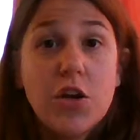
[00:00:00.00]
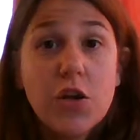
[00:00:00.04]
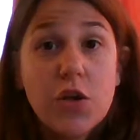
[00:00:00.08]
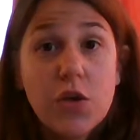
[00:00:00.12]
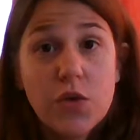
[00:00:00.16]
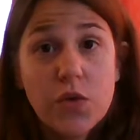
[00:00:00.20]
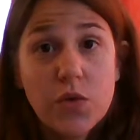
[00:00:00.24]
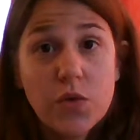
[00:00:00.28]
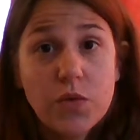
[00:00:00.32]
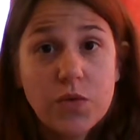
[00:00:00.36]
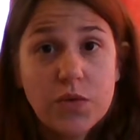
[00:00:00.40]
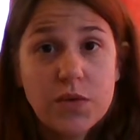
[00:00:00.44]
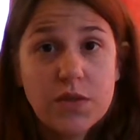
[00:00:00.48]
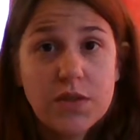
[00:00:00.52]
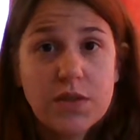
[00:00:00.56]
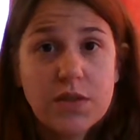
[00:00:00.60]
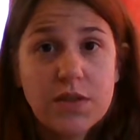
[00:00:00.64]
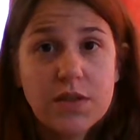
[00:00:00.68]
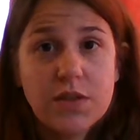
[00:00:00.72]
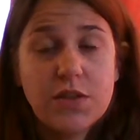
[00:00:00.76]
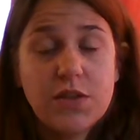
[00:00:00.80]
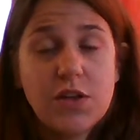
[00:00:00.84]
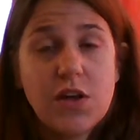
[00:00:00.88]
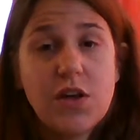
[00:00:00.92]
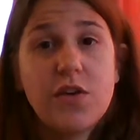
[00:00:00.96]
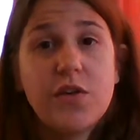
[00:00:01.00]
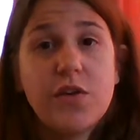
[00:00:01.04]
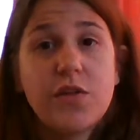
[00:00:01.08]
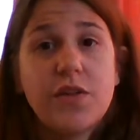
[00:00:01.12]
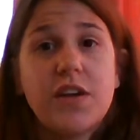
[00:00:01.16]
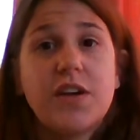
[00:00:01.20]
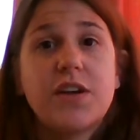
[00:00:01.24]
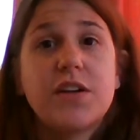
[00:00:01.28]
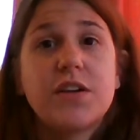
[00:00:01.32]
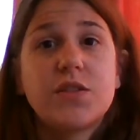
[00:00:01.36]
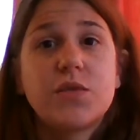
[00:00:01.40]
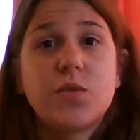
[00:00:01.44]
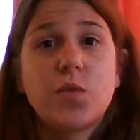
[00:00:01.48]
Nuns. So
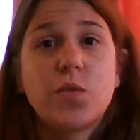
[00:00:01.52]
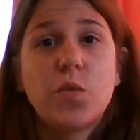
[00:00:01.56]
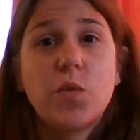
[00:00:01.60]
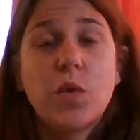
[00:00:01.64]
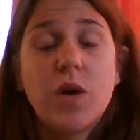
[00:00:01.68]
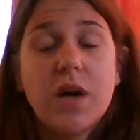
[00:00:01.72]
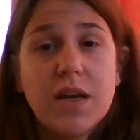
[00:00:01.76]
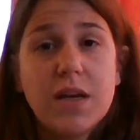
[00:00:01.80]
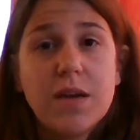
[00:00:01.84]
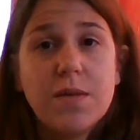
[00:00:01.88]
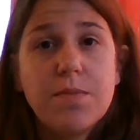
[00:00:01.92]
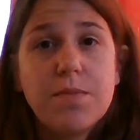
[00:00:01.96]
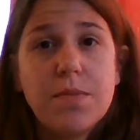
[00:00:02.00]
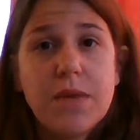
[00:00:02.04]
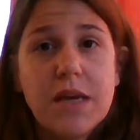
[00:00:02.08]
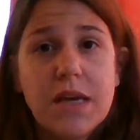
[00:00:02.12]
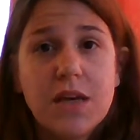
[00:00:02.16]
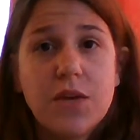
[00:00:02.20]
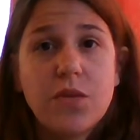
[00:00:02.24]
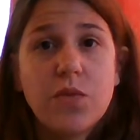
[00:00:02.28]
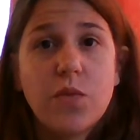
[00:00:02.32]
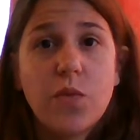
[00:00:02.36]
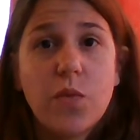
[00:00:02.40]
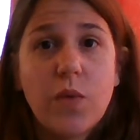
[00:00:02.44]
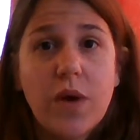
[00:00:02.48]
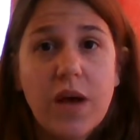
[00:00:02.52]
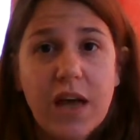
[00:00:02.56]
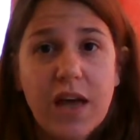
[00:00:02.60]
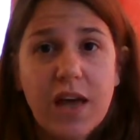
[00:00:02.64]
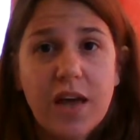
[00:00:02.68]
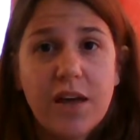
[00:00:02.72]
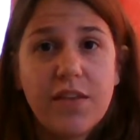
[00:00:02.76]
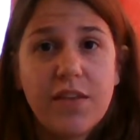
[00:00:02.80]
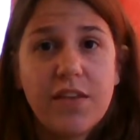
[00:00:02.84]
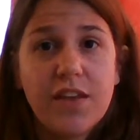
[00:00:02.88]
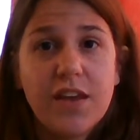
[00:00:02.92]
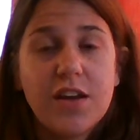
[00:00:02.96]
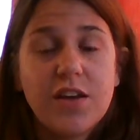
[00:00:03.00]
there is one main
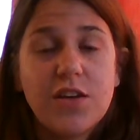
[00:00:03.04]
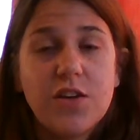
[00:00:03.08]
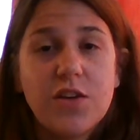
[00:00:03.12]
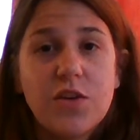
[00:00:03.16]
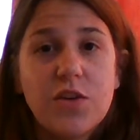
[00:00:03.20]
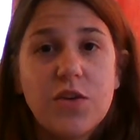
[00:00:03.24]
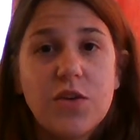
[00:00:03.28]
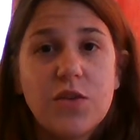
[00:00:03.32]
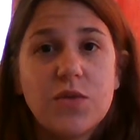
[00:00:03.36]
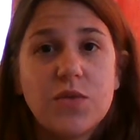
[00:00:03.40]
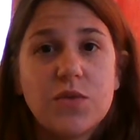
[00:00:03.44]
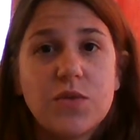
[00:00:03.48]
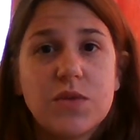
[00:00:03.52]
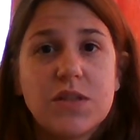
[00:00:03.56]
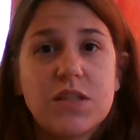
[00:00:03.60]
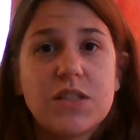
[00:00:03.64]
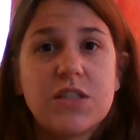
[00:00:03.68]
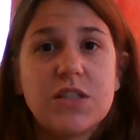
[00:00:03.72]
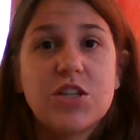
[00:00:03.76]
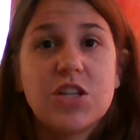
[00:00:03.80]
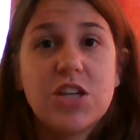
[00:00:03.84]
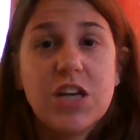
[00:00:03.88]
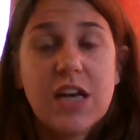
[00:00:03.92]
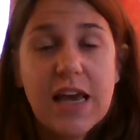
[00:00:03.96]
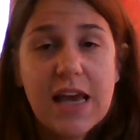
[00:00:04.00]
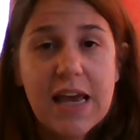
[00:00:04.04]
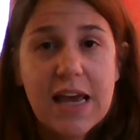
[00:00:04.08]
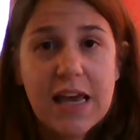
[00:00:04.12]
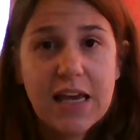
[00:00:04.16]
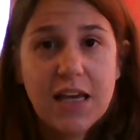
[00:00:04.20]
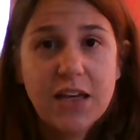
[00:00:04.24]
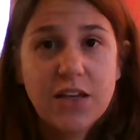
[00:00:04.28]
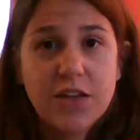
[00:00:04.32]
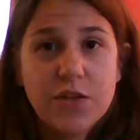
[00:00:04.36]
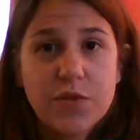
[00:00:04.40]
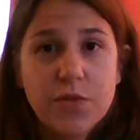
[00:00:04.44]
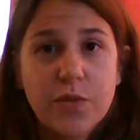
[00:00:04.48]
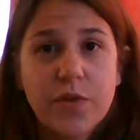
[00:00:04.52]
way that nuns
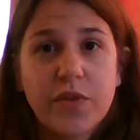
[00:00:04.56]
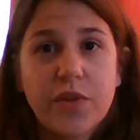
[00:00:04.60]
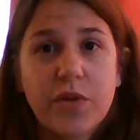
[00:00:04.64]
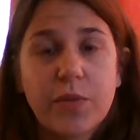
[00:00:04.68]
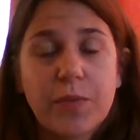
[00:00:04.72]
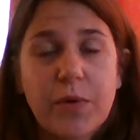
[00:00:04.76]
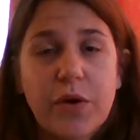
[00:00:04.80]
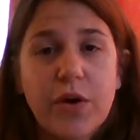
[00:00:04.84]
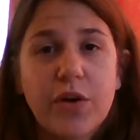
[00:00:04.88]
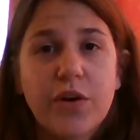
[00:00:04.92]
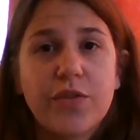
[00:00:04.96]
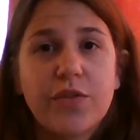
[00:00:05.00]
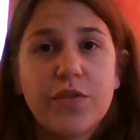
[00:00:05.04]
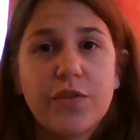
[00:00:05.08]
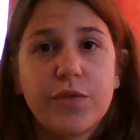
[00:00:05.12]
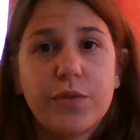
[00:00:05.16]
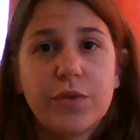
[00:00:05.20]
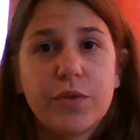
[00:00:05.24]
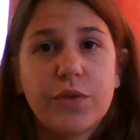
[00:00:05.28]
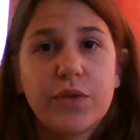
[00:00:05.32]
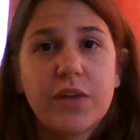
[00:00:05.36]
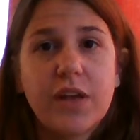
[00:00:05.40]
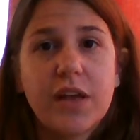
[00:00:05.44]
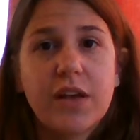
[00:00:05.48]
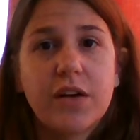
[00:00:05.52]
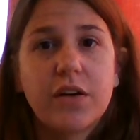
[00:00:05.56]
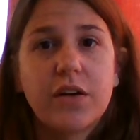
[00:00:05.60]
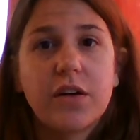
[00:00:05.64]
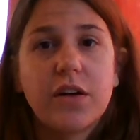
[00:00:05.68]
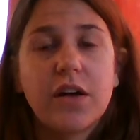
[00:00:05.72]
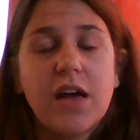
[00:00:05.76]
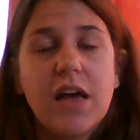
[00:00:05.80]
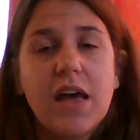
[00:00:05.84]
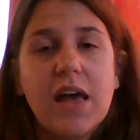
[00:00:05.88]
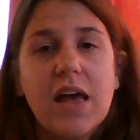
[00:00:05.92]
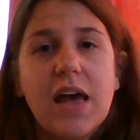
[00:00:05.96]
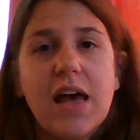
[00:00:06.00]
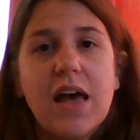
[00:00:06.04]
change when they're part of a root letter,
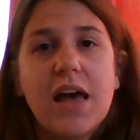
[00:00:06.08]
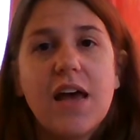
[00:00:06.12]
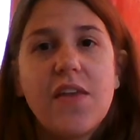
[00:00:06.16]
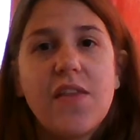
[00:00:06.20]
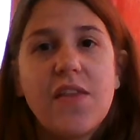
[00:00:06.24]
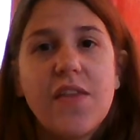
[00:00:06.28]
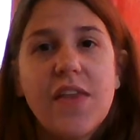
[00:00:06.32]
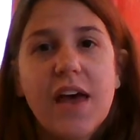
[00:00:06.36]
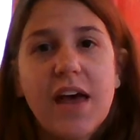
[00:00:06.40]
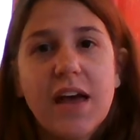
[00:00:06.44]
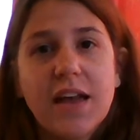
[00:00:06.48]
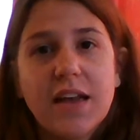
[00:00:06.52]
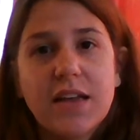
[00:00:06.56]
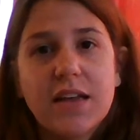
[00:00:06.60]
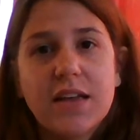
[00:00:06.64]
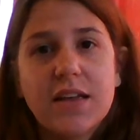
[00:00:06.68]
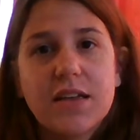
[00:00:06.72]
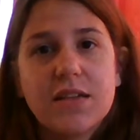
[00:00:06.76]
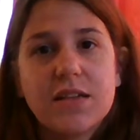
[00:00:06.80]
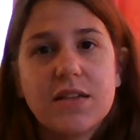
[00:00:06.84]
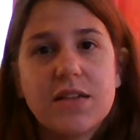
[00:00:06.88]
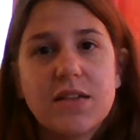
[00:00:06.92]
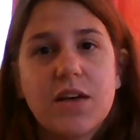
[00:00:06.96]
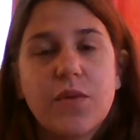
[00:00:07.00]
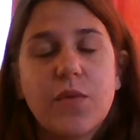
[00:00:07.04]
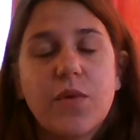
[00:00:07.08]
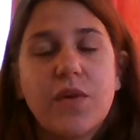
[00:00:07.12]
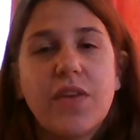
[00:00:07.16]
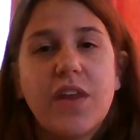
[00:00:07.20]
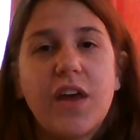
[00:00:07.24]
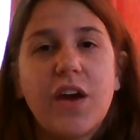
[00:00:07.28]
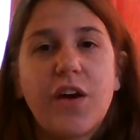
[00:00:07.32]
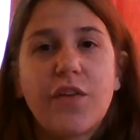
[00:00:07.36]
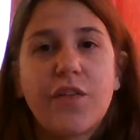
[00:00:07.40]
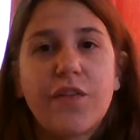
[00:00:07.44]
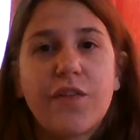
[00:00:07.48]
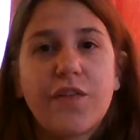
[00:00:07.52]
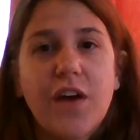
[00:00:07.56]
and that is that when they
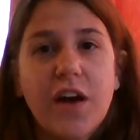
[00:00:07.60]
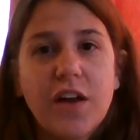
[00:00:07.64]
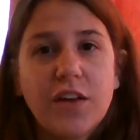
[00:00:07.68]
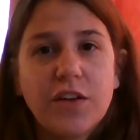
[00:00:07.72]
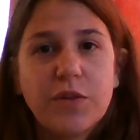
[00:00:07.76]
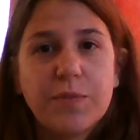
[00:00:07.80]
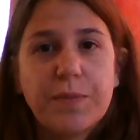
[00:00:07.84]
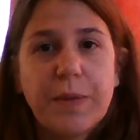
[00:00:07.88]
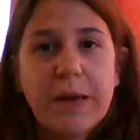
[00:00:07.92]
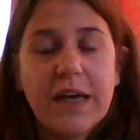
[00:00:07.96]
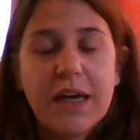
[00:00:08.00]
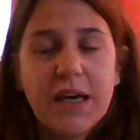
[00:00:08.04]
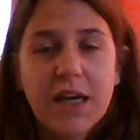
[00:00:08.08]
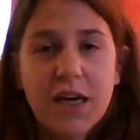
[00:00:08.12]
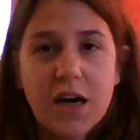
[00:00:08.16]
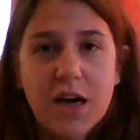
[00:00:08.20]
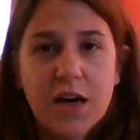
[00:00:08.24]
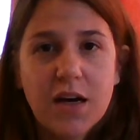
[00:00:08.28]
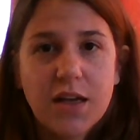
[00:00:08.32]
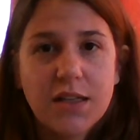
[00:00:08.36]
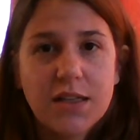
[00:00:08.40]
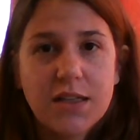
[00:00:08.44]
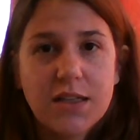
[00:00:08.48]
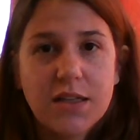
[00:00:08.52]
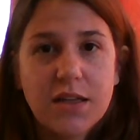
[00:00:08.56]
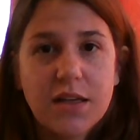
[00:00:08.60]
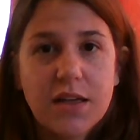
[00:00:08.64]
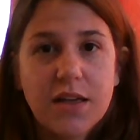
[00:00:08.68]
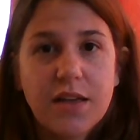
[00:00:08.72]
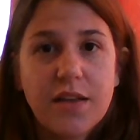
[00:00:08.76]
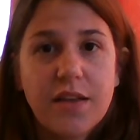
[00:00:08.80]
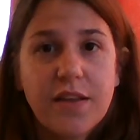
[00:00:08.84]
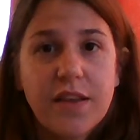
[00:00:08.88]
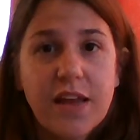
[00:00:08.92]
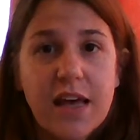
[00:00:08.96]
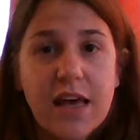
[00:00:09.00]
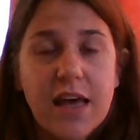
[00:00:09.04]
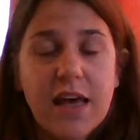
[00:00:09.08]
are followed by a
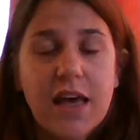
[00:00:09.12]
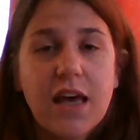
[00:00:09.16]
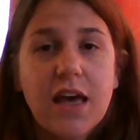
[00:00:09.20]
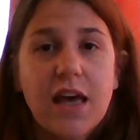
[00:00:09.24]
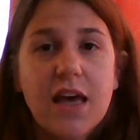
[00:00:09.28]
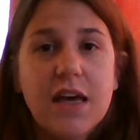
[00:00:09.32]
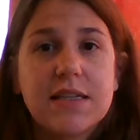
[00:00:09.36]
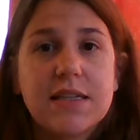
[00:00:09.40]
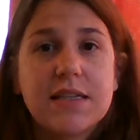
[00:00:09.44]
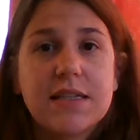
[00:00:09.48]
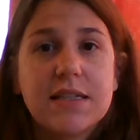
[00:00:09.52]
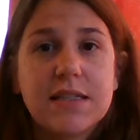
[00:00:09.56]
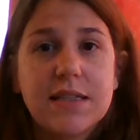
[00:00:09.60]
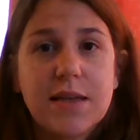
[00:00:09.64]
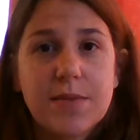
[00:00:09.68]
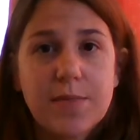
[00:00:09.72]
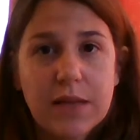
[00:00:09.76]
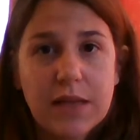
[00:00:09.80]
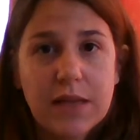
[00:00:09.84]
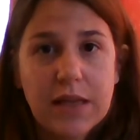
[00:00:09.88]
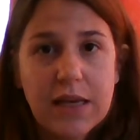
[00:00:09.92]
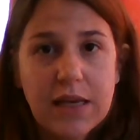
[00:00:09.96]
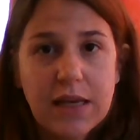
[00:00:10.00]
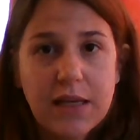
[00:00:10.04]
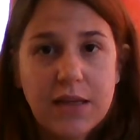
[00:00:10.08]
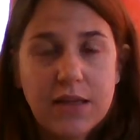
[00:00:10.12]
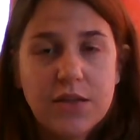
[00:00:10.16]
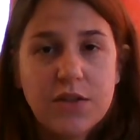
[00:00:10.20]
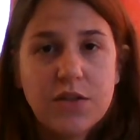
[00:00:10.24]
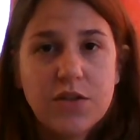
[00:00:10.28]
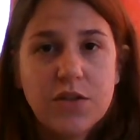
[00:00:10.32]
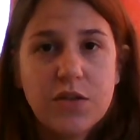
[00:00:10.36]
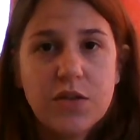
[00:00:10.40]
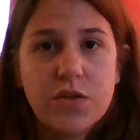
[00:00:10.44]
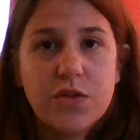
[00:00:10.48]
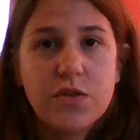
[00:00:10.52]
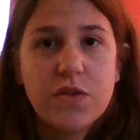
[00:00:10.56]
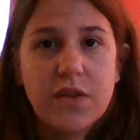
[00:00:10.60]
consonant, they assimilate
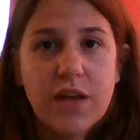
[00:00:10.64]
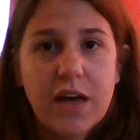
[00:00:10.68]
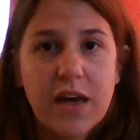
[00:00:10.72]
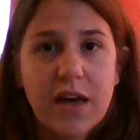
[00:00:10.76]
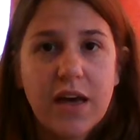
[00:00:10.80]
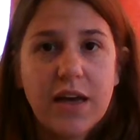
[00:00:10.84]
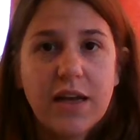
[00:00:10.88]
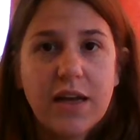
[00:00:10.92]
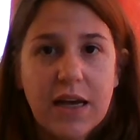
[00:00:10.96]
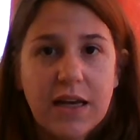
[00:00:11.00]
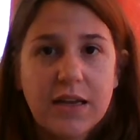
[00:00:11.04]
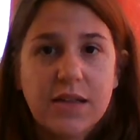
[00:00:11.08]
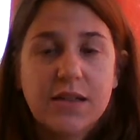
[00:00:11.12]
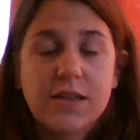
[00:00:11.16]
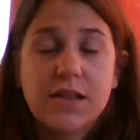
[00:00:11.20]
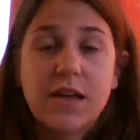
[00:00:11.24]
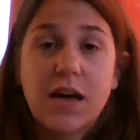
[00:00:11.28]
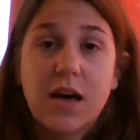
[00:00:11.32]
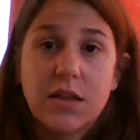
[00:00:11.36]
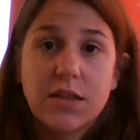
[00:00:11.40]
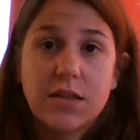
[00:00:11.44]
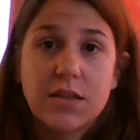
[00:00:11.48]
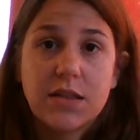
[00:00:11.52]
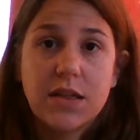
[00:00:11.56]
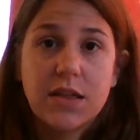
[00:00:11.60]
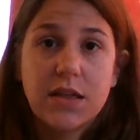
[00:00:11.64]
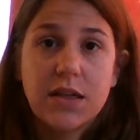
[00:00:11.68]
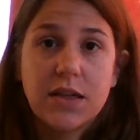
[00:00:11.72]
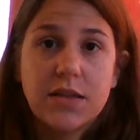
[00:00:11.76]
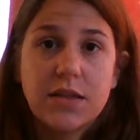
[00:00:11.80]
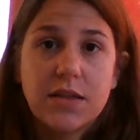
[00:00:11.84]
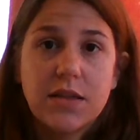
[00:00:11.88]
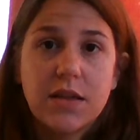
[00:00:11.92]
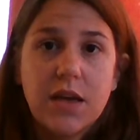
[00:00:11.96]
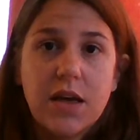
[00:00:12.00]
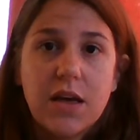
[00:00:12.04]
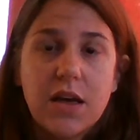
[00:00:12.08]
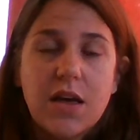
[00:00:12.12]
to that next
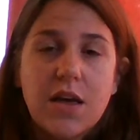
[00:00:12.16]
consonant.